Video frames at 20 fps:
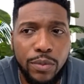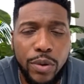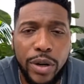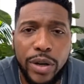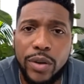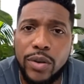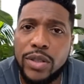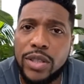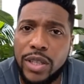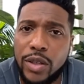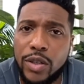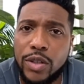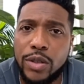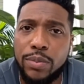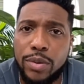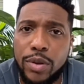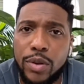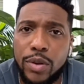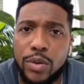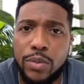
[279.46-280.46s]
Reynolds
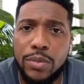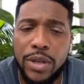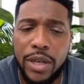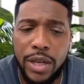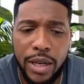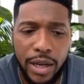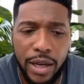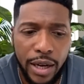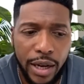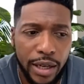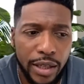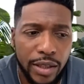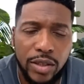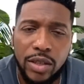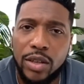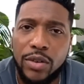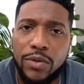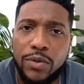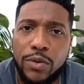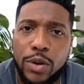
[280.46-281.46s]
tells Bloom, hey,
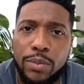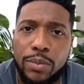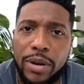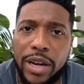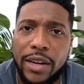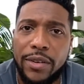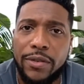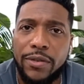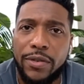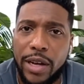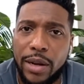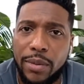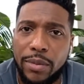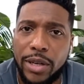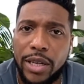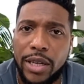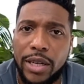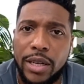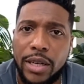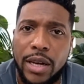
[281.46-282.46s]
he's looking for a Black
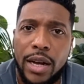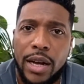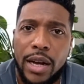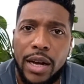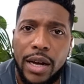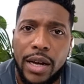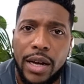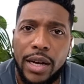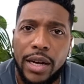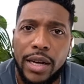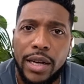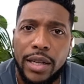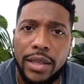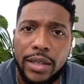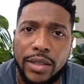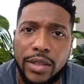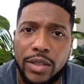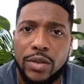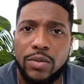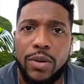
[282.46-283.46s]
family,
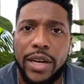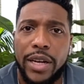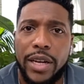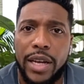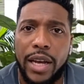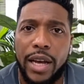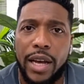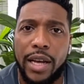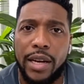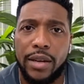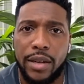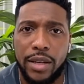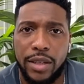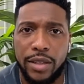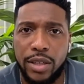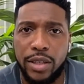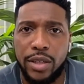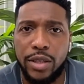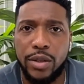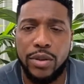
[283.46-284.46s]
and this is why he can't
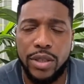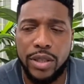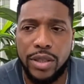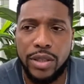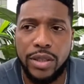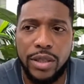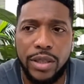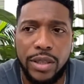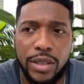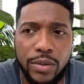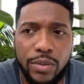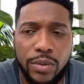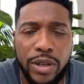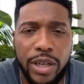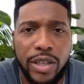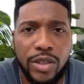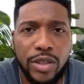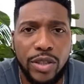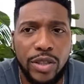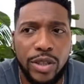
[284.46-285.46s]
continue this
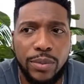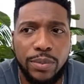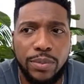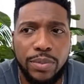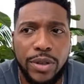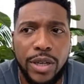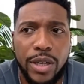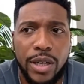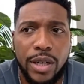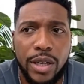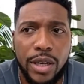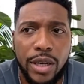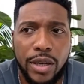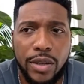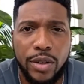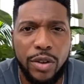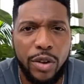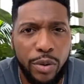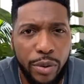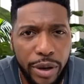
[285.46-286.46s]
relationship.
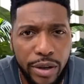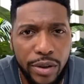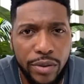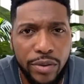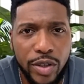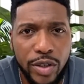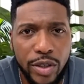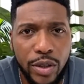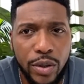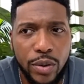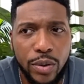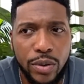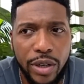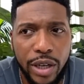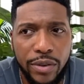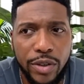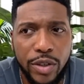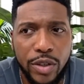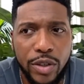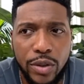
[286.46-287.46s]
The creator of the show,
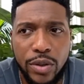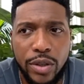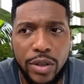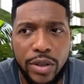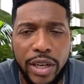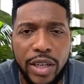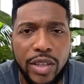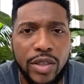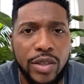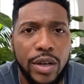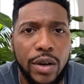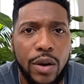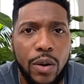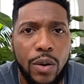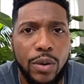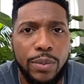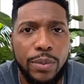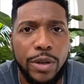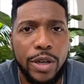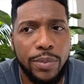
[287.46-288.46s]
David Schulner, actually
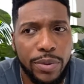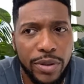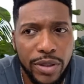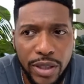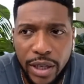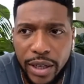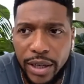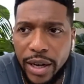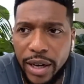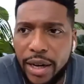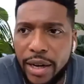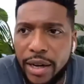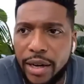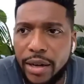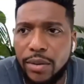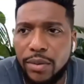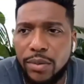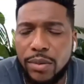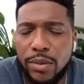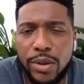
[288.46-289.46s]
called me up and said,
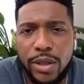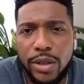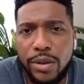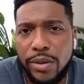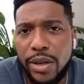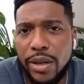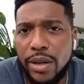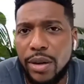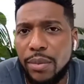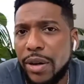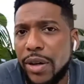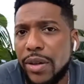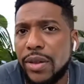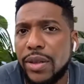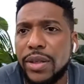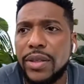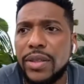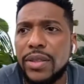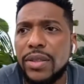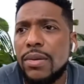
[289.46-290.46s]
hey, what do you think about
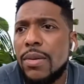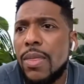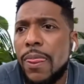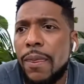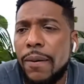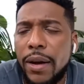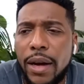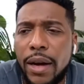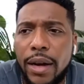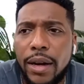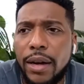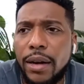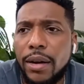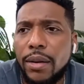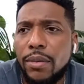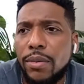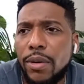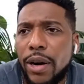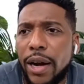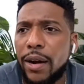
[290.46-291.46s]
this?
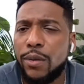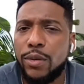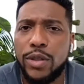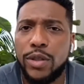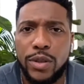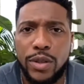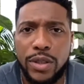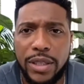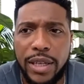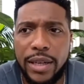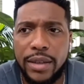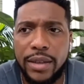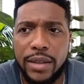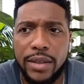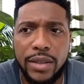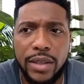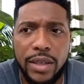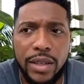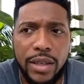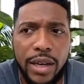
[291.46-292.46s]
How would you say
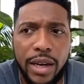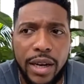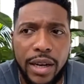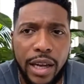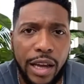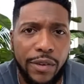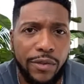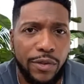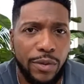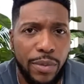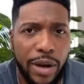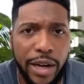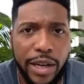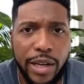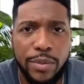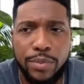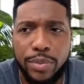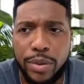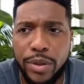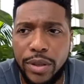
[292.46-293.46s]
this? And I gave him
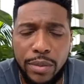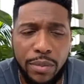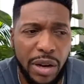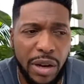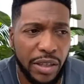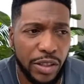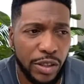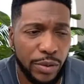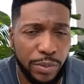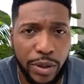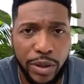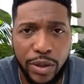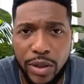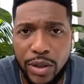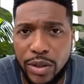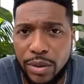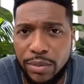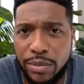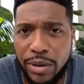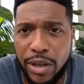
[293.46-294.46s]
my input, my
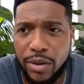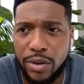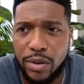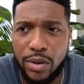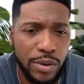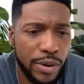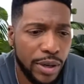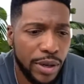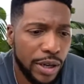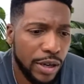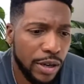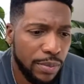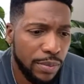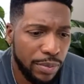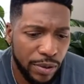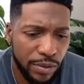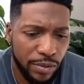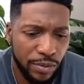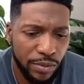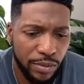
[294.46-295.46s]
experience about growing
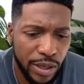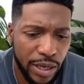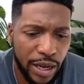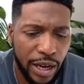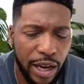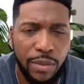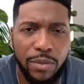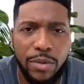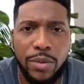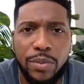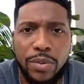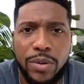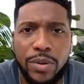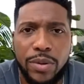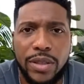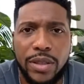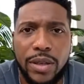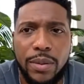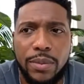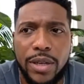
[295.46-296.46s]
up, and we came up
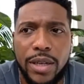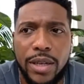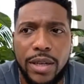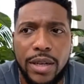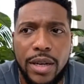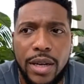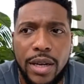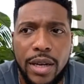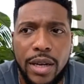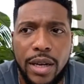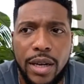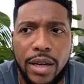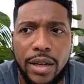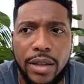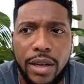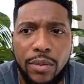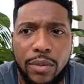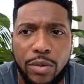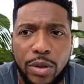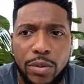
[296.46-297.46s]
with something
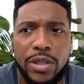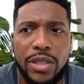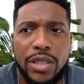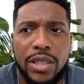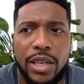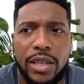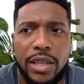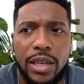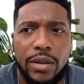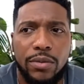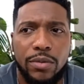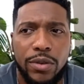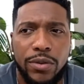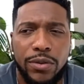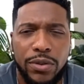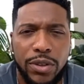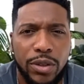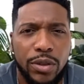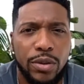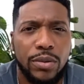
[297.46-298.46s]
that we would say that we
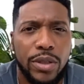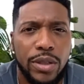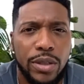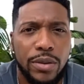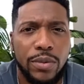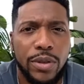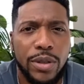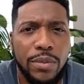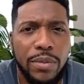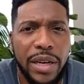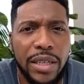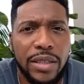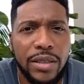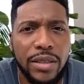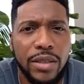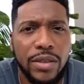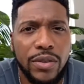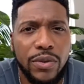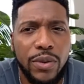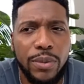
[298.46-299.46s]
feel would make
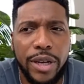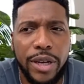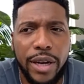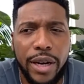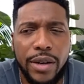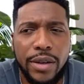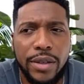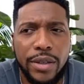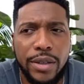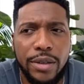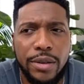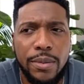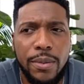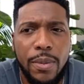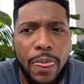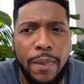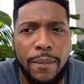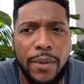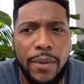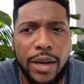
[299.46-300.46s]
sense from the character.
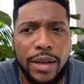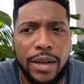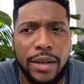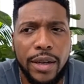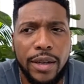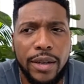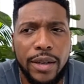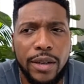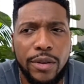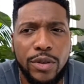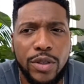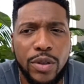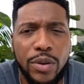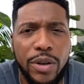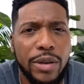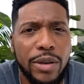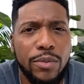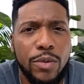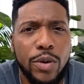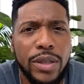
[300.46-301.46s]
And that was
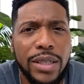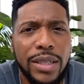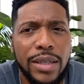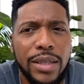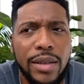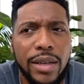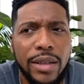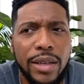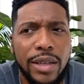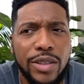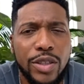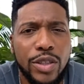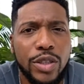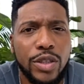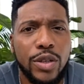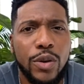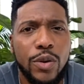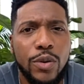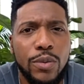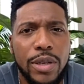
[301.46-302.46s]
great. More than anything, that
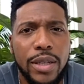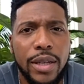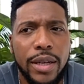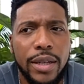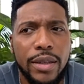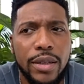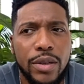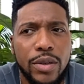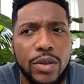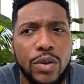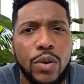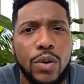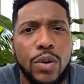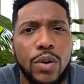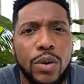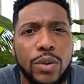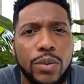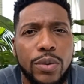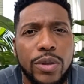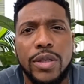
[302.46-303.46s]
just showed me that the
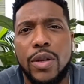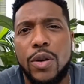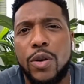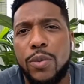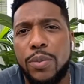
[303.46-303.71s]
door was